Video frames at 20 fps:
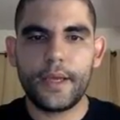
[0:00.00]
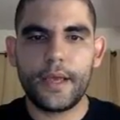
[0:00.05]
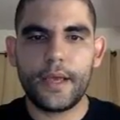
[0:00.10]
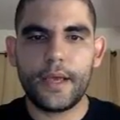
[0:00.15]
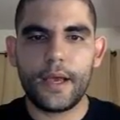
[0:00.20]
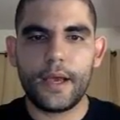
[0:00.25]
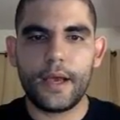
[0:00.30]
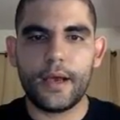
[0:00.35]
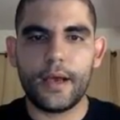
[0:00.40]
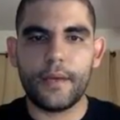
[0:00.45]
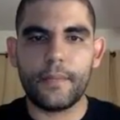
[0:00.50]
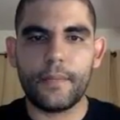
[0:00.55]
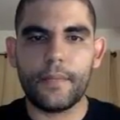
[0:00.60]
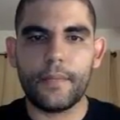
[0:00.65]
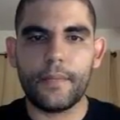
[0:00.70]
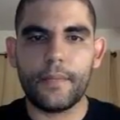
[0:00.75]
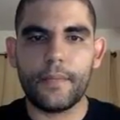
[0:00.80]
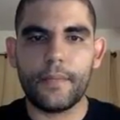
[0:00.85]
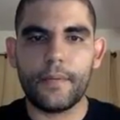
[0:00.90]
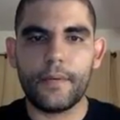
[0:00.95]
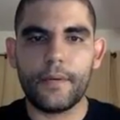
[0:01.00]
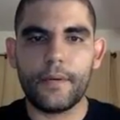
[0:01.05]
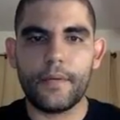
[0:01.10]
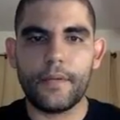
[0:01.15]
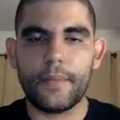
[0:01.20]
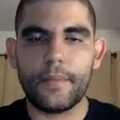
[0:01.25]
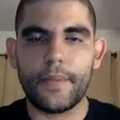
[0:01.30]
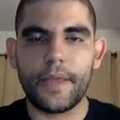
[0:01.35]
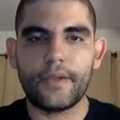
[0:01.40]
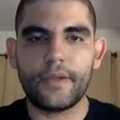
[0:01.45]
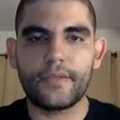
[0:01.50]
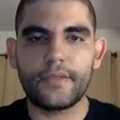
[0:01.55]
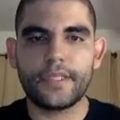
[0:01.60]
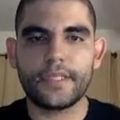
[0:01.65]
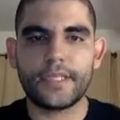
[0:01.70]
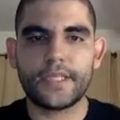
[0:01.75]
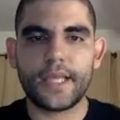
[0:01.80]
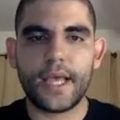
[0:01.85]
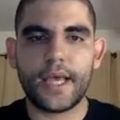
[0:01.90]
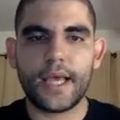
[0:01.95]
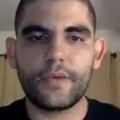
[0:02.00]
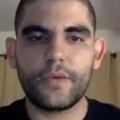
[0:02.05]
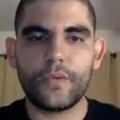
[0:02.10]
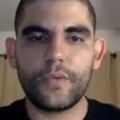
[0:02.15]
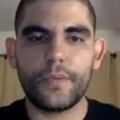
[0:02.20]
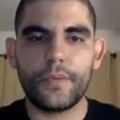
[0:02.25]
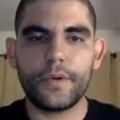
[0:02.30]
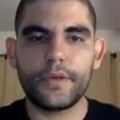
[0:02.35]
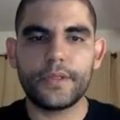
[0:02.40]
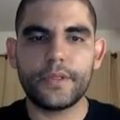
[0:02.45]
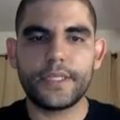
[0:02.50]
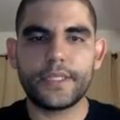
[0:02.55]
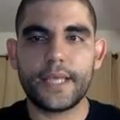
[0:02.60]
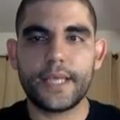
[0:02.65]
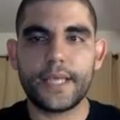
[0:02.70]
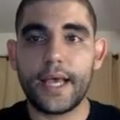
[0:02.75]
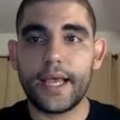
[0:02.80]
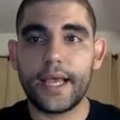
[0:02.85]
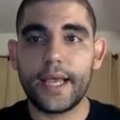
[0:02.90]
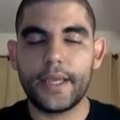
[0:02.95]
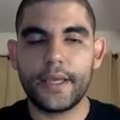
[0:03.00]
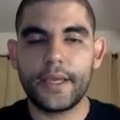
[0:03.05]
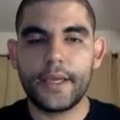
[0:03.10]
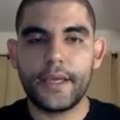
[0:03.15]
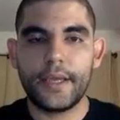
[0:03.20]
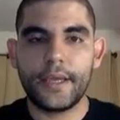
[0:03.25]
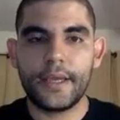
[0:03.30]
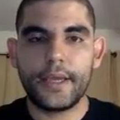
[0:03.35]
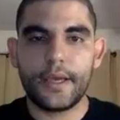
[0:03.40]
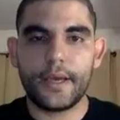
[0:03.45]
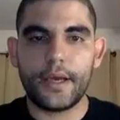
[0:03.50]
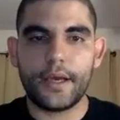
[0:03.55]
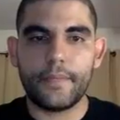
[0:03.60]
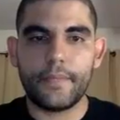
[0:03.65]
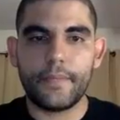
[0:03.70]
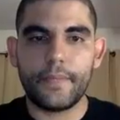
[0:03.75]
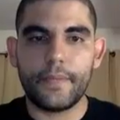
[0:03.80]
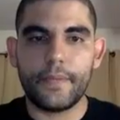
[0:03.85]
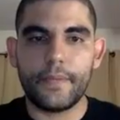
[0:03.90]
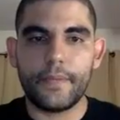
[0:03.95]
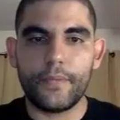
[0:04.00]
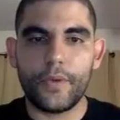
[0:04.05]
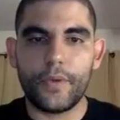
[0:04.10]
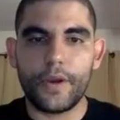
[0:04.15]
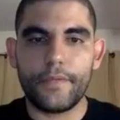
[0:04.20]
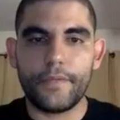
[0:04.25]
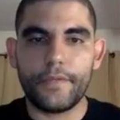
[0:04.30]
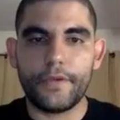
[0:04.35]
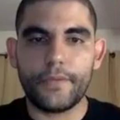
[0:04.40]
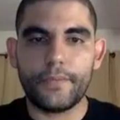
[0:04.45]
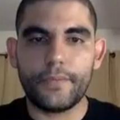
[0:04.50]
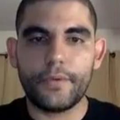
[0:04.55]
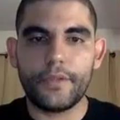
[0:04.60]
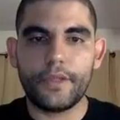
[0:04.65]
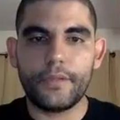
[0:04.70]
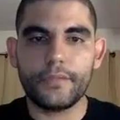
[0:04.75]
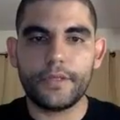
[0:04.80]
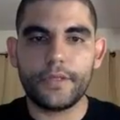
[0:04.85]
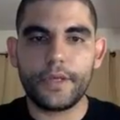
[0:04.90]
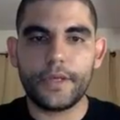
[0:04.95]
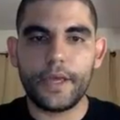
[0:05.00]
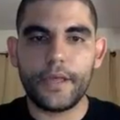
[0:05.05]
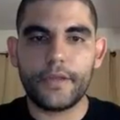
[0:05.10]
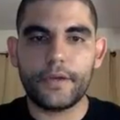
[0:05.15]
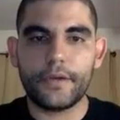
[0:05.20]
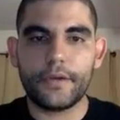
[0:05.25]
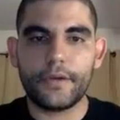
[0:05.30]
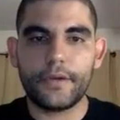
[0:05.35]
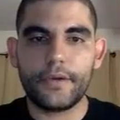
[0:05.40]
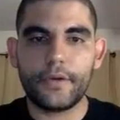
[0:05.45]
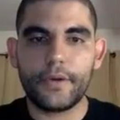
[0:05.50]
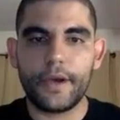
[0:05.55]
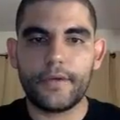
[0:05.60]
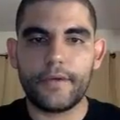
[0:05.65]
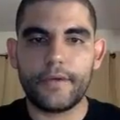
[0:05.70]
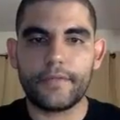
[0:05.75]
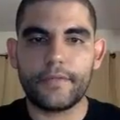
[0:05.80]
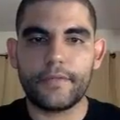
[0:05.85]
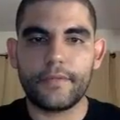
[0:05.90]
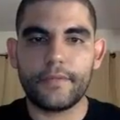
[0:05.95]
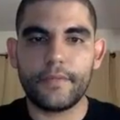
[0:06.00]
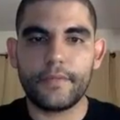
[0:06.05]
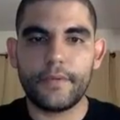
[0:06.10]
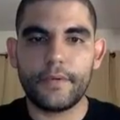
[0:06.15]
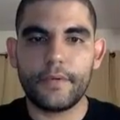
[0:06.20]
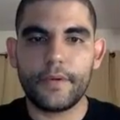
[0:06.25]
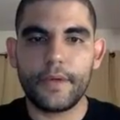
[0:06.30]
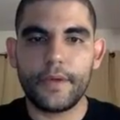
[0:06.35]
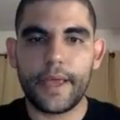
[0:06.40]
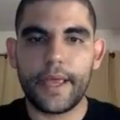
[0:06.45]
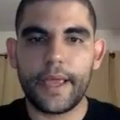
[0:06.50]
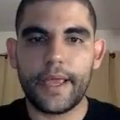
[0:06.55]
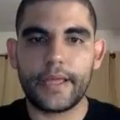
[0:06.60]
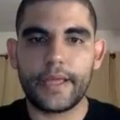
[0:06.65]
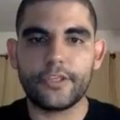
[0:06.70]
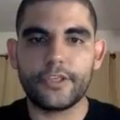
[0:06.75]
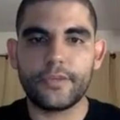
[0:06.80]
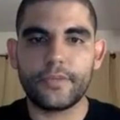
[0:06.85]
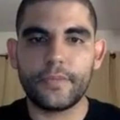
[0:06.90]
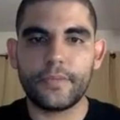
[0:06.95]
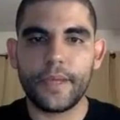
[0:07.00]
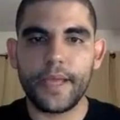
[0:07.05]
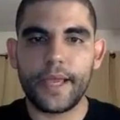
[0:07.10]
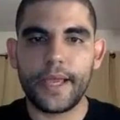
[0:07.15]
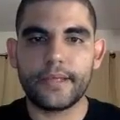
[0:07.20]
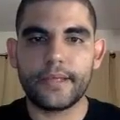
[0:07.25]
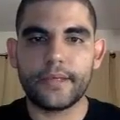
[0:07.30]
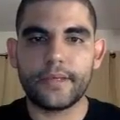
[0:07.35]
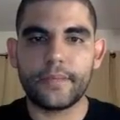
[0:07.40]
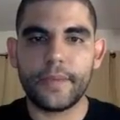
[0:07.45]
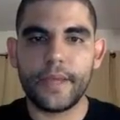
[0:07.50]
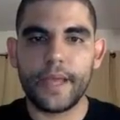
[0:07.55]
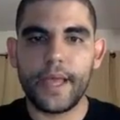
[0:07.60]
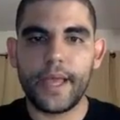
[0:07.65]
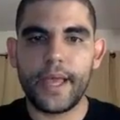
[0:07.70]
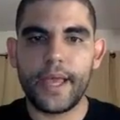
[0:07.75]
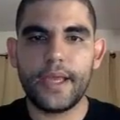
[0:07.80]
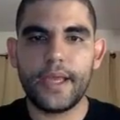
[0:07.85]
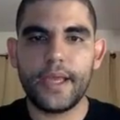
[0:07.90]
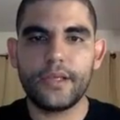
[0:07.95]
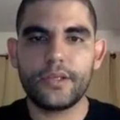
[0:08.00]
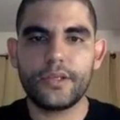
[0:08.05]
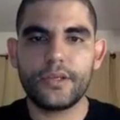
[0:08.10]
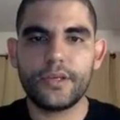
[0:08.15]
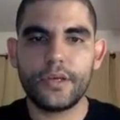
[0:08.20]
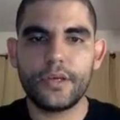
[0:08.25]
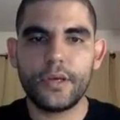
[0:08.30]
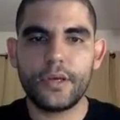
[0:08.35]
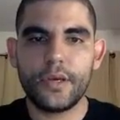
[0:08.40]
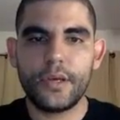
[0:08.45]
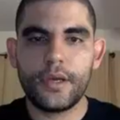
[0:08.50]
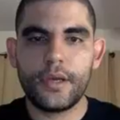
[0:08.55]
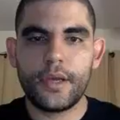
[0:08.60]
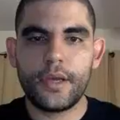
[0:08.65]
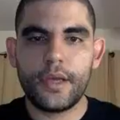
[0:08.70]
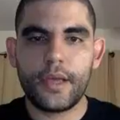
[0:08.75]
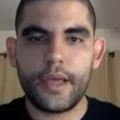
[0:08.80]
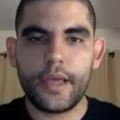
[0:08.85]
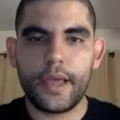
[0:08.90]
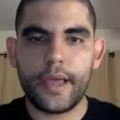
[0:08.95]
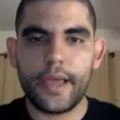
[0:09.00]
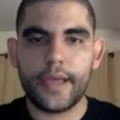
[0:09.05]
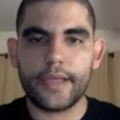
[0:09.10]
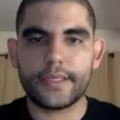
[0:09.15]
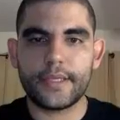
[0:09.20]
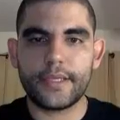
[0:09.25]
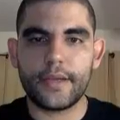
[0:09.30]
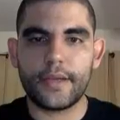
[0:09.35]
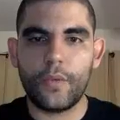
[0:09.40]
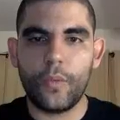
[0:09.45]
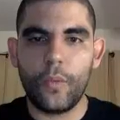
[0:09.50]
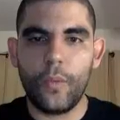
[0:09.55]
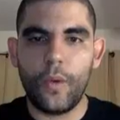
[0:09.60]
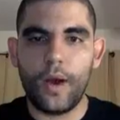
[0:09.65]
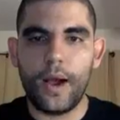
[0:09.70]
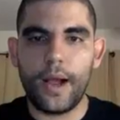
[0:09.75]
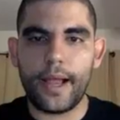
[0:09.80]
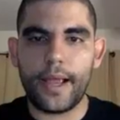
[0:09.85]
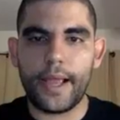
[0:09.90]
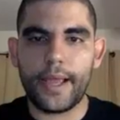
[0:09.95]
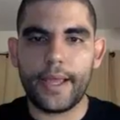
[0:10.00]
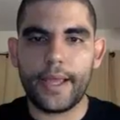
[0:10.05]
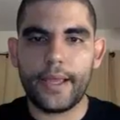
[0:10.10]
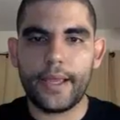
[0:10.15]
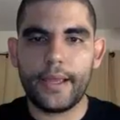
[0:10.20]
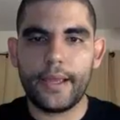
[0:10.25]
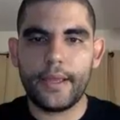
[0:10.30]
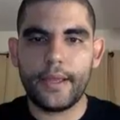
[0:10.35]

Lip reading: the men on this side, the woman on this side. Whenever you put them together, you have H, big H, and big H, X and Y.